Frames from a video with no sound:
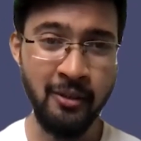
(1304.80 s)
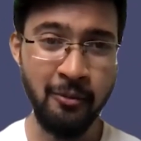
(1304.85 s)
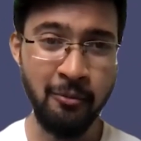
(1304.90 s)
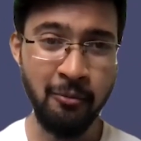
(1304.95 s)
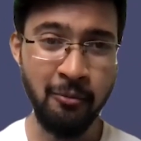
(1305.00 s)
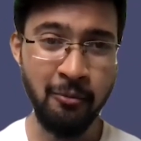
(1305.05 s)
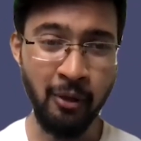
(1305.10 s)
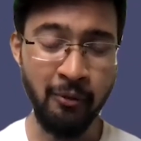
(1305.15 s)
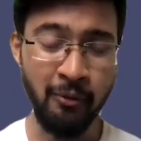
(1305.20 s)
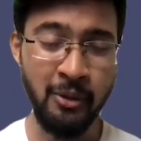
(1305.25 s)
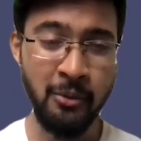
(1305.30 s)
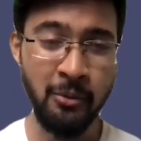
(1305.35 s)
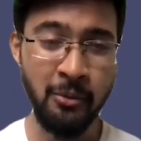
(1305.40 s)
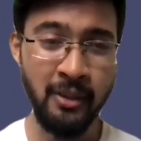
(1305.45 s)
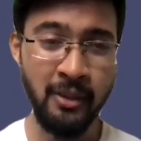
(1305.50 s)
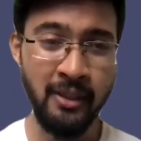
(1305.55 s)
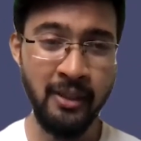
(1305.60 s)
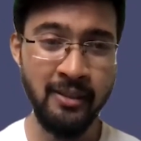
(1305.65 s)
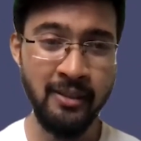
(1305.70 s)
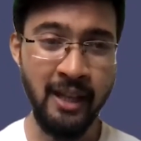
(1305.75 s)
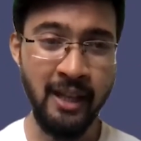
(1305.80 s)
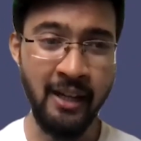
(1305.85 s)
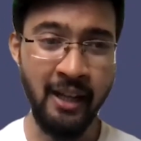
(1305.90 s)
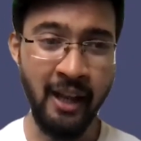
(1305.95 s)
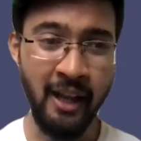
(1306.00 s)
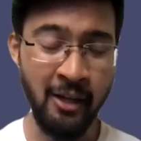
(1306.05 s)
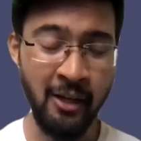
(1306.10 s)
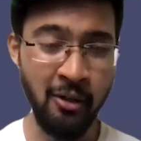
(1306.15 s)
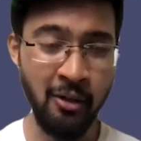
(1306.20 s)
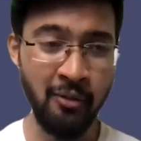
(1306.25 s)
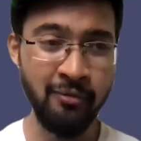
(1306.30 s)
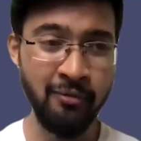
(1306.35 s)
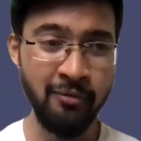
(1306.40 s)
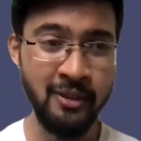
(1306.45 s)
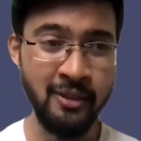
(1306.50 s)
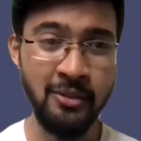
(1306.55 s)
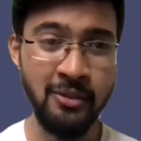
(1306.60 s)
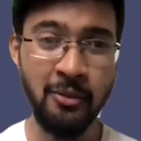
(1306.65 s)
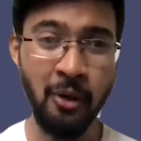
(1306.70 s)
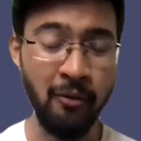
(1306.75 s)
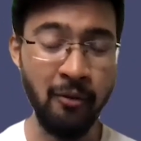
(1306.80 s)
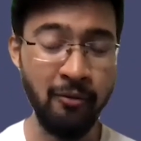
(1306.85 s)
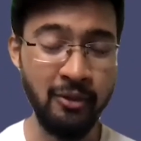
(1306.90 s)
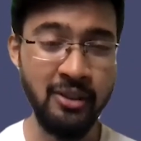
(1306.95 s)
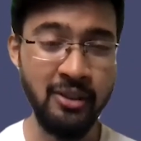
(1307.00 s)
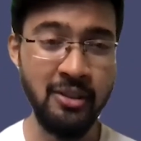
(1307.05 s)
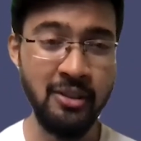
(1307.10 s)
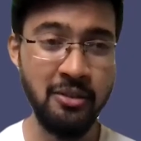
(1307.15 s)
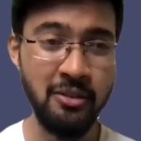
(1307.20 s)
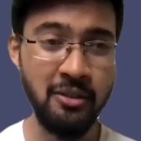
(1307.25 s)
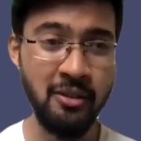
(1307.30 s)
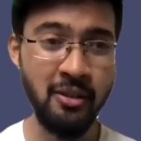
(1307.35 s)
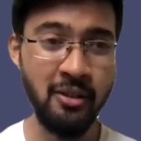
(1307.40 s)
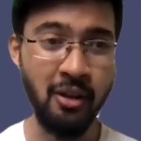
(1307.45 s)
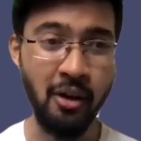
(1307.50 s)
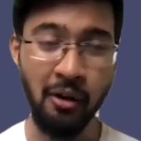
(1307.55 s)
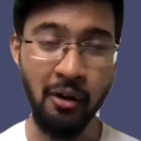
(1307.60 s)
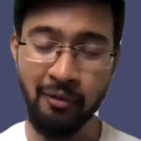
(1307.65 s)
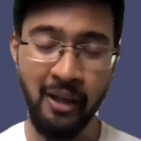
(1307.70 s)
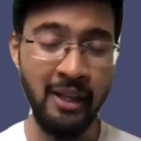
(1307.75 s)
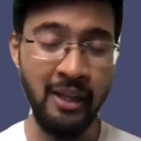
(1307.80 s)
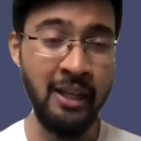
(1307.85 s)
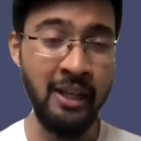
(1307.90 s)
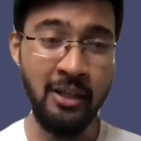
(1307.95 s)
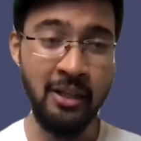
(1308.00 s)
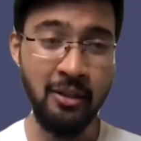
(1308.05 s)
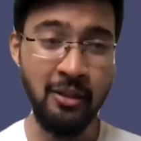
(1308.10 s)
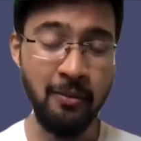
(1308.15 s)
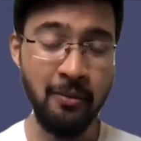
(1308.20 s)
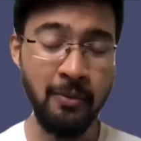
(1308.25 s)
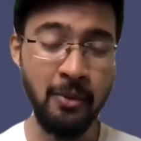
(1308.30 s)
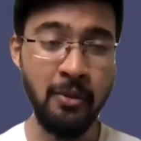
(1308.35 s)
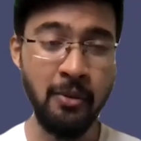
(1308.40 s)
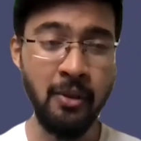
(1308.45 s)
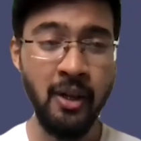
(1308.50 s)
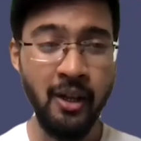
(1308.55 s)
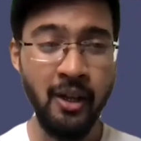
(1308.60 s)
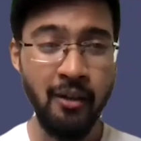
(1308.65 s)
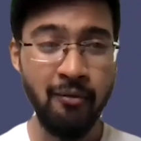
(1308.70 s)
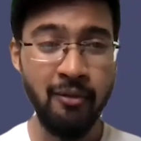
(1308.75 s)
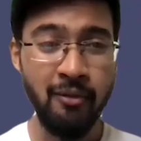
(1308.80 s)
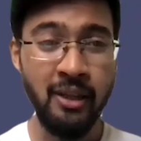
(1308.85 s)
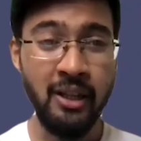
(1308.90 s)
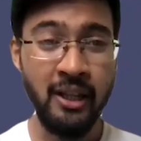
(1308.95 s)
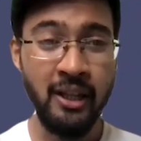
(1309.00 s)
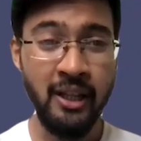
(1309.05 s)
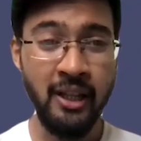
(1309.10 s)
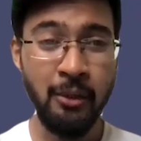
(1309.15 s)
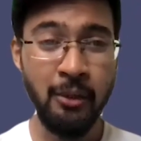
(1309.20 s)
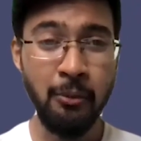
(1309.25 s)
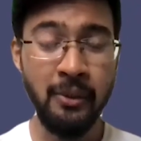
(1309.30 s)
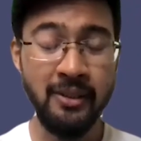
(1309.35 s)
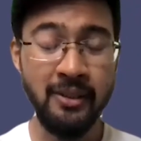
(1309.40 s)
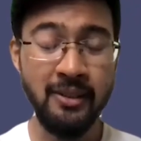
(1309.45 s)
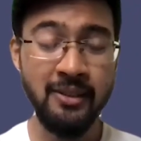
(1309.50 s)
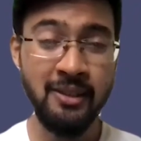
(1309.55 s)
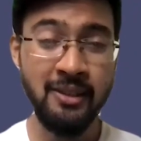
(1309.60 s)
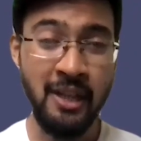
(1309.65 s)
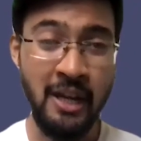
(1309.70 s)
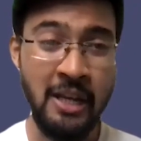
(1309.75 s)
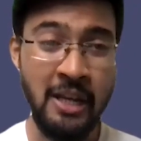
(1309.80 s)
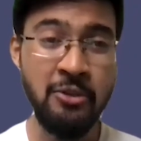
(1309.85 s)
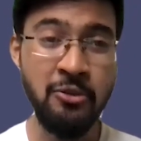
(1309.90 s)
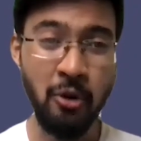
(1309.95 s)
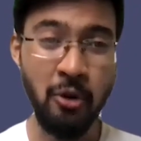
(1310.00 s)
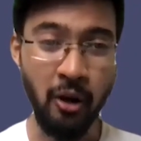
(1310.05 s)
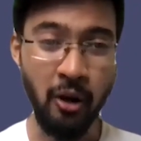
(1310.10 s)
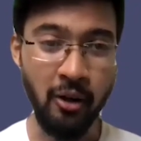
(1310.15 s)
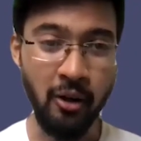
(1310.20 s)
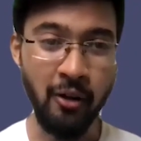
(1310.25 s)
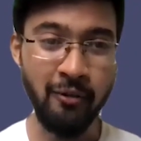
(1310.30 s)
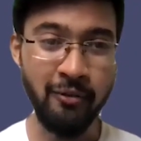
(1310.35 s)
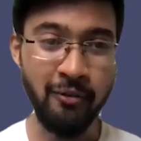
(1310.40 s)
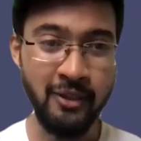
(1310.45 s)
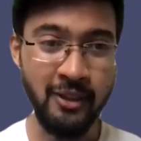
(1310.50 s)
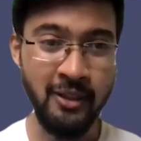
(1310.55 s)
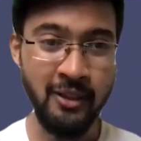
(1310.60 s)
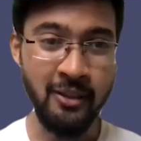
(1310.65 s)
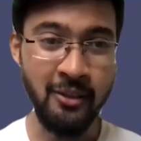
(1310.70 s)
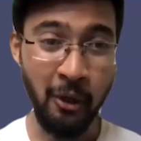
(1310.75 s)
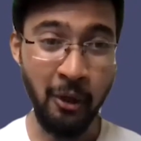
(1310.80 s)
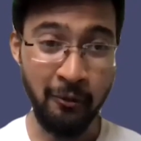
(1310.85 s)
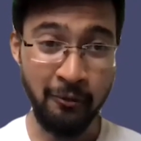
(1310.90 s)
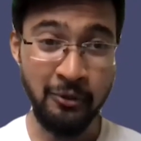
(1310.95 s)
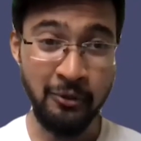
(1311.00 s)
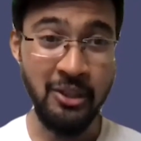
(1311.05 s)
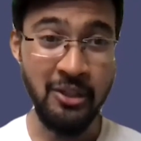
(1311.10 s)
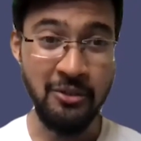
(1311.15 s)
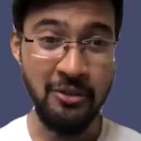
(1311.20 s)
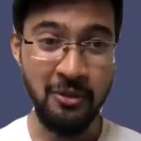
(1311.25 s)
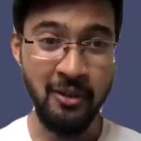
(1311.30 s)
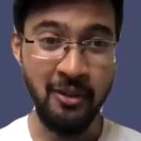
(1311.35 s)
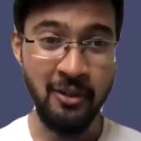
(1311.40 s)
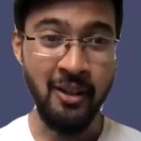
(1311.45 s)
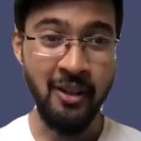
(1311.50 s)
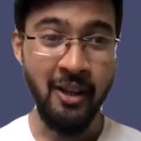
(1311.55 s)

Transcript: what we do is that end of this conversation of any interview, we click a quick screenshot of the conversation.